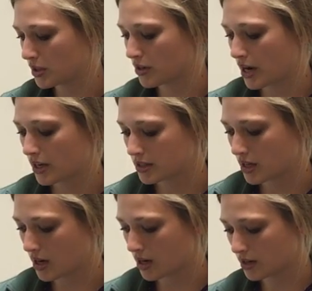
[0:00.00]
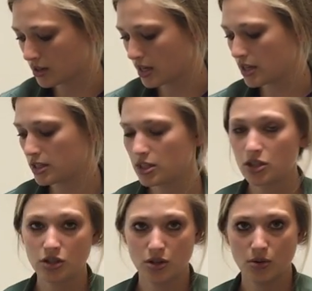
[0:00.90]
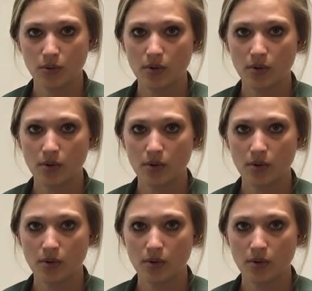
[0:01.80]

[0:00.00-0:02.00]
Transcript: really great because they're easy to do.